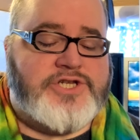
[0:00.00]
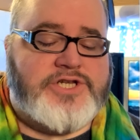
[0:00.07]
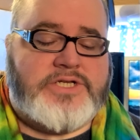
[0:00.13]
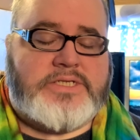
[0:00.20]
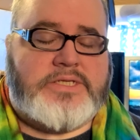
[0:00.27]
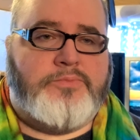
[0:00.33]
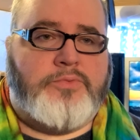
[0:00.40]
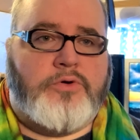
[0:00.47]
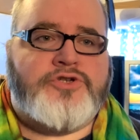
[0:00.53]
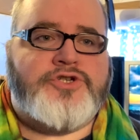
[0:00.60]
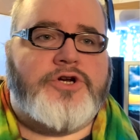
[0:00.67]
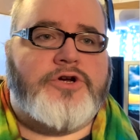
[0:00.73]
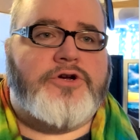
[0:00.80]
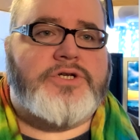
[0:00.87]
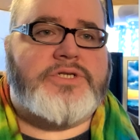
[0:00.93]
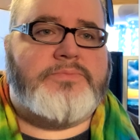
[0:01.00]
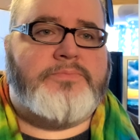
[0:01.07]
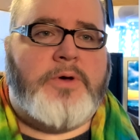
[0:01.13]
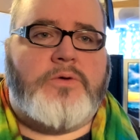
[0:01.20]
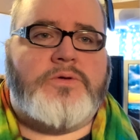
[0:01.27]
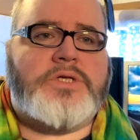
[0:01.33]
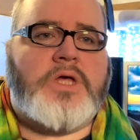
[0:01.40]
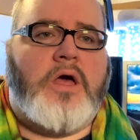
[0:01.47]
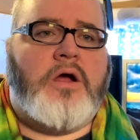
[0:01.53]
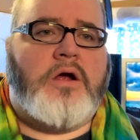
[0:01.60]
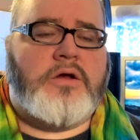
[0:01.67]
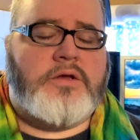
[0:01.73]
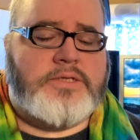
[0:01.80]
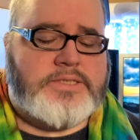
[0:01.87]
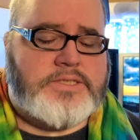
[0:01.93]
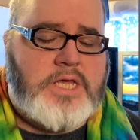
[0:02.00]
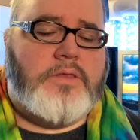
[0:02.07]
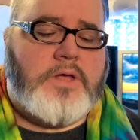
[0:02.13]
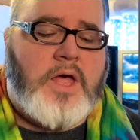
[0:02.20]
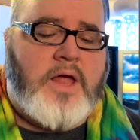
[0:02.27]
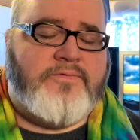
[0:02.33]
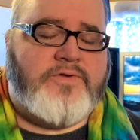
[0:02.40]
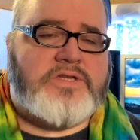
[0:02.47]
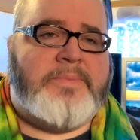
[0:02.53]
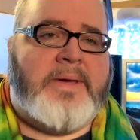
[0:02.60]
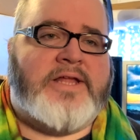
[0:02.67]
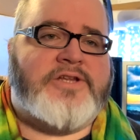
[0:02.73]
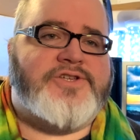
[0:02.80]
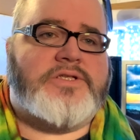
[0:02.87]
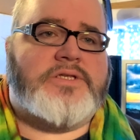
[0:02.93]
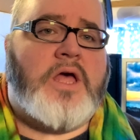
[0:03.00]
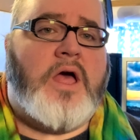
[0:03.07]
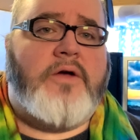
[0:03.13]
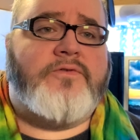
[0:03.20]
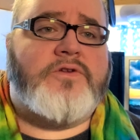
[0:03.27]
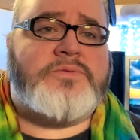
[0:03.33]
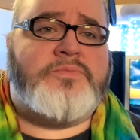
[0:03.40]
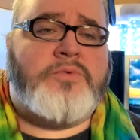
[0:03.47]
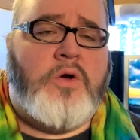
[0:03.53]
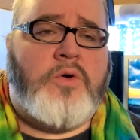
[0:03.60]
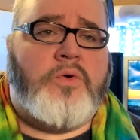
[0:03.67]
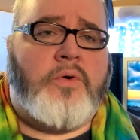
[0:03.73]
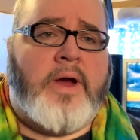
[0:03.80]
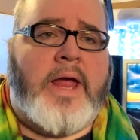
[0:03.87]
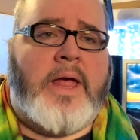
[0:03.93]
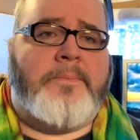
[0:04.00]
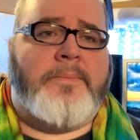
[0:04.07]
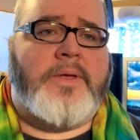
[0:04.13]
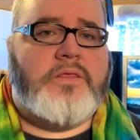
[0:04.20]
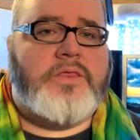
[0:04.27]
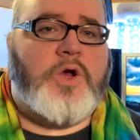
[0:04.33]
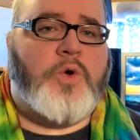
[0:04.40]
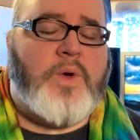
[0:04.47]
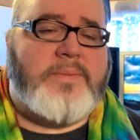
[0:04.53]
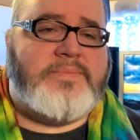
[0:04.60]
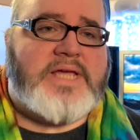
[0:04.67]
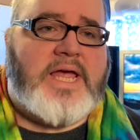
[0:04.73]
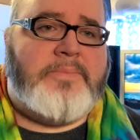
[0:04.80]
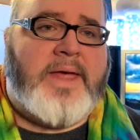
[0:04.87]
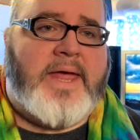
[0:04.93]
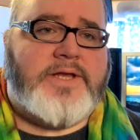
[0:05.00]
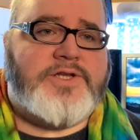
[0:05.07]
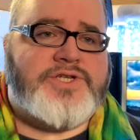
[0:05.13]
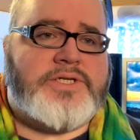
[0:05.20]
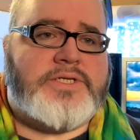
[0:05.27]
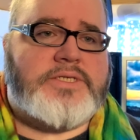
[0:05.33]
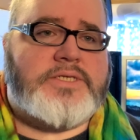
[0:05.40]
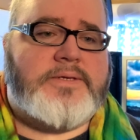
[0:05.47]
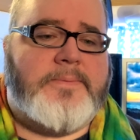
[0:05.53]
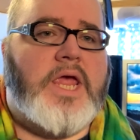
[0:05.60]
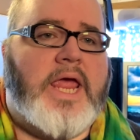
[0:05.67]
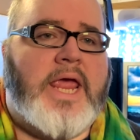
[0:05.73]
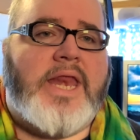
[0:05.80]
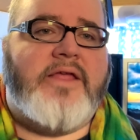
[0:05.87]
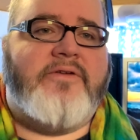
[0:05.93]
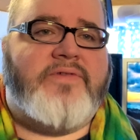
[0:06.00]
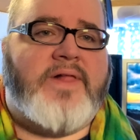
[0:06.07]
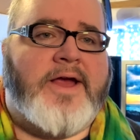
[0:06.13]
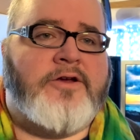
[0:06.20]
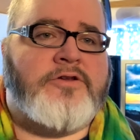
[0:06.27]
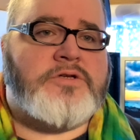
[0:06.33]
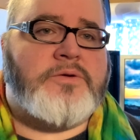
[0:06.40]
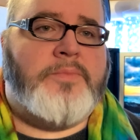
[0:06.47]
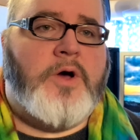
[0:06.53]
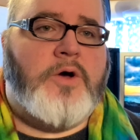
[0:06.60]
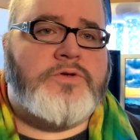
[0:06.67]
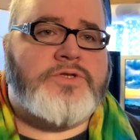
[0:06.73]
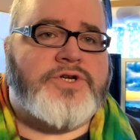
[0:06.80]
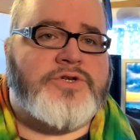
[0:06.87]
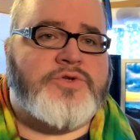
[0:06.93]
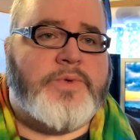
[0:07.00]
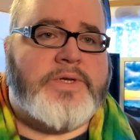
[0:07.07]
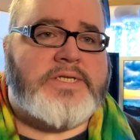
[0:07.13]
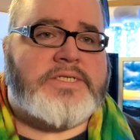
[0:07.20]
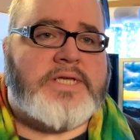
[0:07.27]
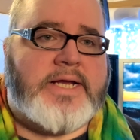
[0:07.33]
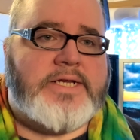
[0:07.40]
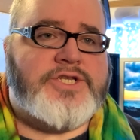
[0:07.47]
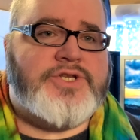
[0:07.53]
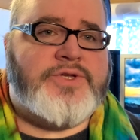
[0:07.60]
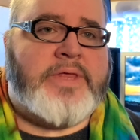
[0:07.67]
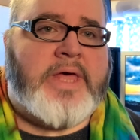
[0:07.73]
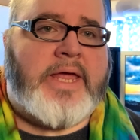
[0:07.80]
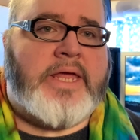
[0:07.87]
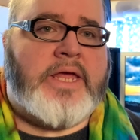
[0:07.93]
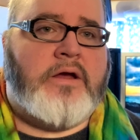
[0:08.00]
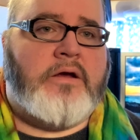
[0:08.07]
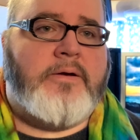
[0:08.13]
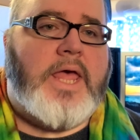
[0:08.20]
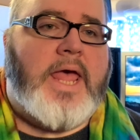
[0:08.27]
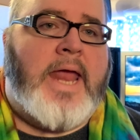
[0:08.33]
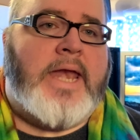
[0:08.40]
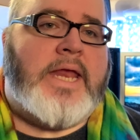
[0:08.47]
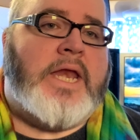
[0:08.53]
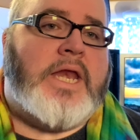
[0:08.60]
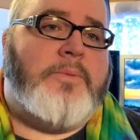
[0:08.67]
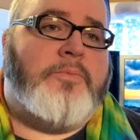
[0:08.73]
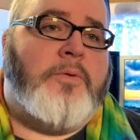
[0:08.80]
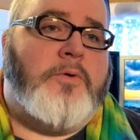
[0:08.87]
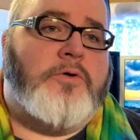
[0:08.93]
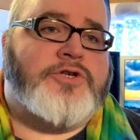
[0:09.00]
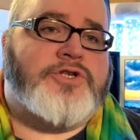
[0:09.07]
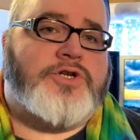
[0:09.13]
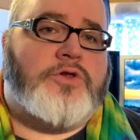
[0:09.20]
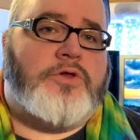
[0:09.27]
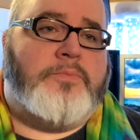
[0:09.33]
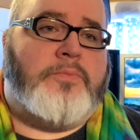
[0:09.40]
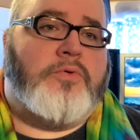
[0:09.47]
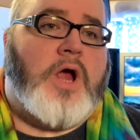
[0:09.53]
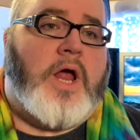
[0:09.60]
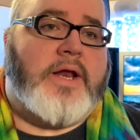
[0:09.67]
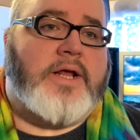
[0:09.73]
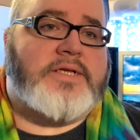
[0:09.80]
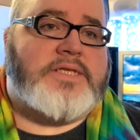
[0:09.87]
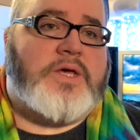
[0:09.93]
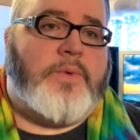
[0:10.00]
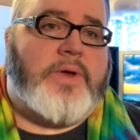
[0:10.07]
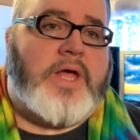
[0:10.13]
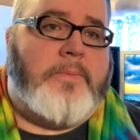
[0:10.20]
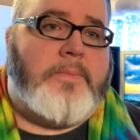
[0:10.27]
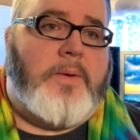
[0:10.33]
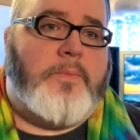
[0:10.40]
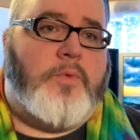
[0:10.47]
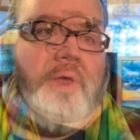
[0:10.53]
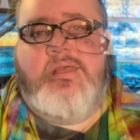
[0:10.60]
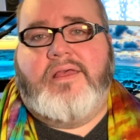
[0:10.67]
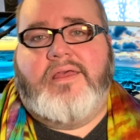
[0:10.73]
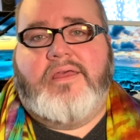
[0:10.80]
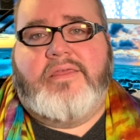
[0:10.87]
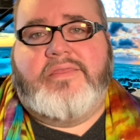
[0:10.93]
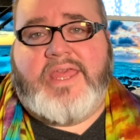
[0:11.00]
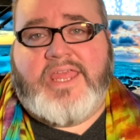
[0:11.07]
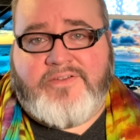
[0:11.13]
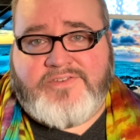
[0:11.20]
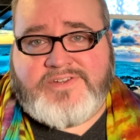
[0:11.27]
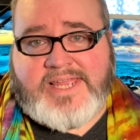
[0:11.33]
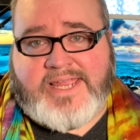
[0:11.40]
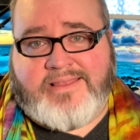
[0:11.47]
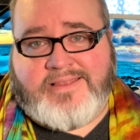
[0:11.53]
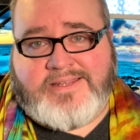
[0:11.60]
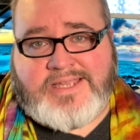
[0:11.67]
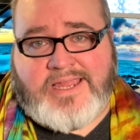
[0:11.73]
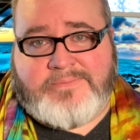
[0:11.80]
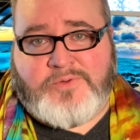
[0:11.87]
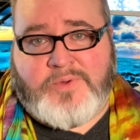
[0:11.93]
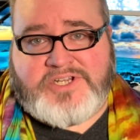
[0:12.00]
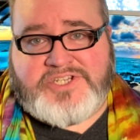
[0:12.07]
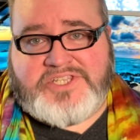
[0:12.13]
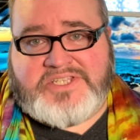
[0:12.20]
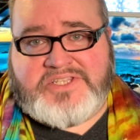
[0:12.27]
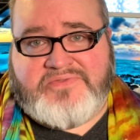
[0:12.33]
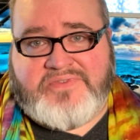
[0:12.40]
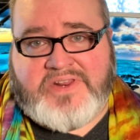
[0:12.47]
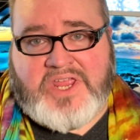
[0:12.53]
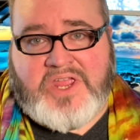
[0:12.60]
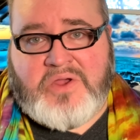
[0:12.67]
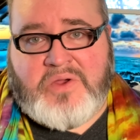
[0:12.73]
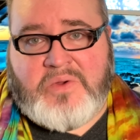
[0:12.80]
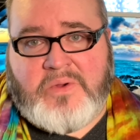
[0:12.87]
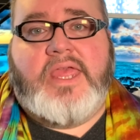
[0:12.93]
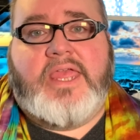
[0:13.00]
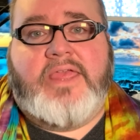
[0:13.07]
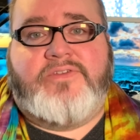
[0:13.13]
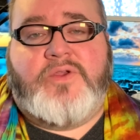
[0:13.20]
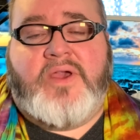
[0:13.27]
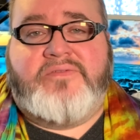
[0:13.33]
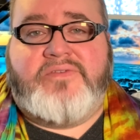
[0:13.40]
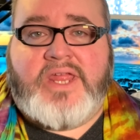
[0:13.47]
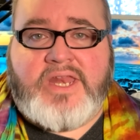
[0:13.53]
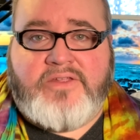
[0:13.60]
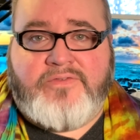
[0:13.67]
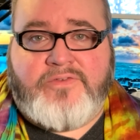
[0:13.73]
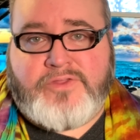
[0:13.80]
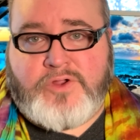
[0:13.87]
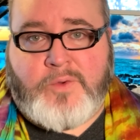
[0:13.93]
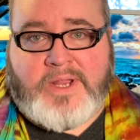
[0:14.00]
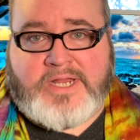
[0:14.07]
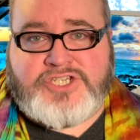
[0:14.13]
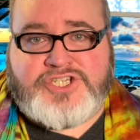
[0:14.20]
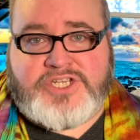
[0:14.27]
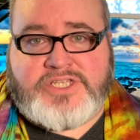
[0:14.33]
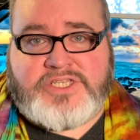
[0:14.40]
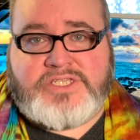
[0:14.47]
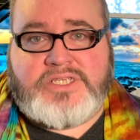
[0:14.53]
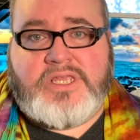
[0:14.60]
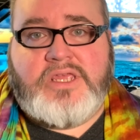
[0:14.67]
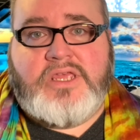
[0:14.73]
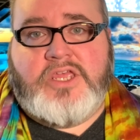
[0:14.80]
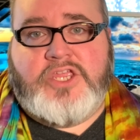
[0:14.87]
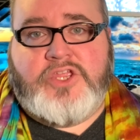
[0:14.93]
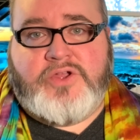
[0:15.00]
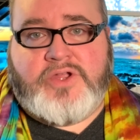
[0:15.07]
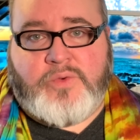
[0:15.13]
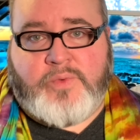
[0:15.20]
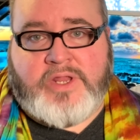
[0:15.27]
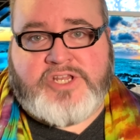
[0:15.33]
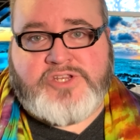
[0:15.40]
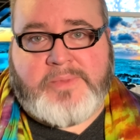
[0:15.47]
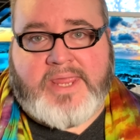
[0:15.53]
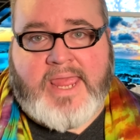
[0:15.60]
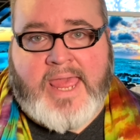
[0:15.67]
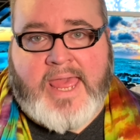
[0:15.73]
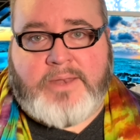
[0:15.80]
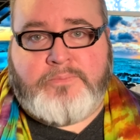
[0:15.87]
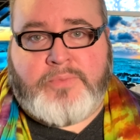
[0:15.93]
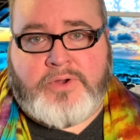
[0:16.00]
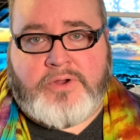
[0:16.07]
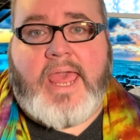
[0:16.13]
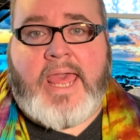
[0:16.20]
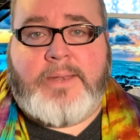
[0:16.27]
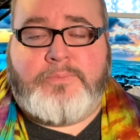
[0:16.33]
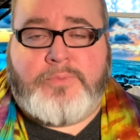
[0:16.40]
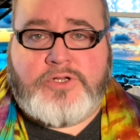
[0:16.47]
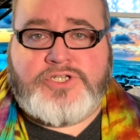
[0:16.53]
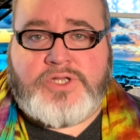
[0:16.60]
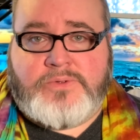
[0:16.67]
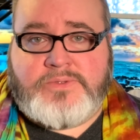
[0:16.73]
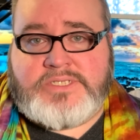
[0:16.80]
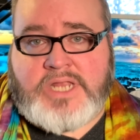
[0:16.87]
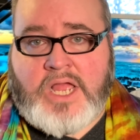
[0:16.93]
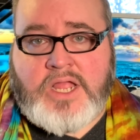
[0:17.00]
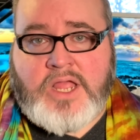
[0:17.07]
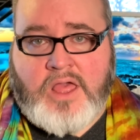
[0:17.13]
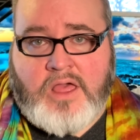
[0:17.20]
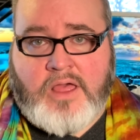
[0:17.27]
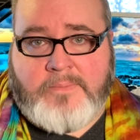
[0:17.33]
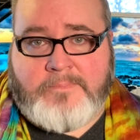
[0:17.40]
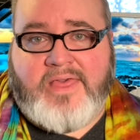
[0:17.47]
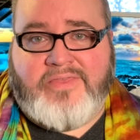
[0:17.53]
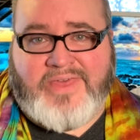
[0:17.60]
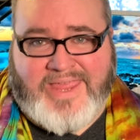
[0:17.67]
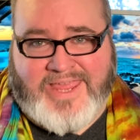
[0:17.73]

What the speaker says: is brochures, postcards, conference badges, conference program, their website pages, any flyers or posters we decide to do that year, and any promotional products that we come up with. Thank you for taking the time to watch this video. If you have any further questions, you can reach me at bert@bertjones.com. Thank